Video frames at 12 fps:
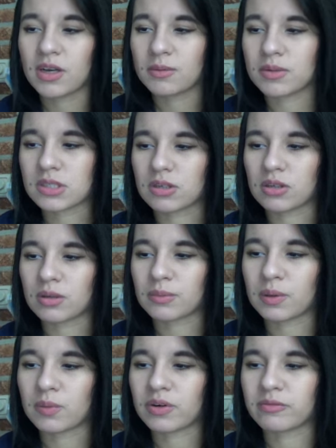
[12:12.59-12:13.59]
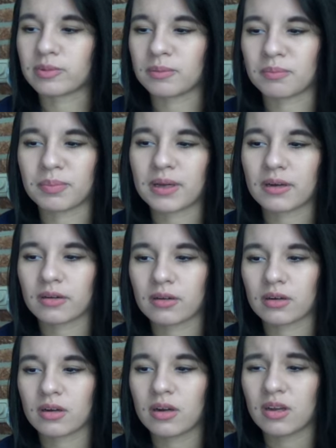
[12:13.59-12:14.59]
Miss Colombia would have been
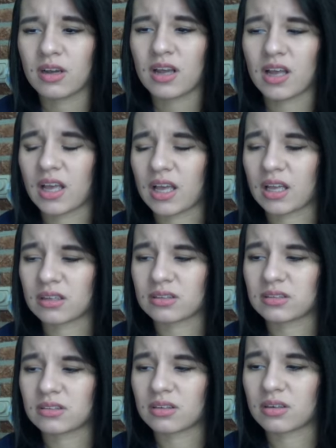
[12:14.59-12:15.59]
better, and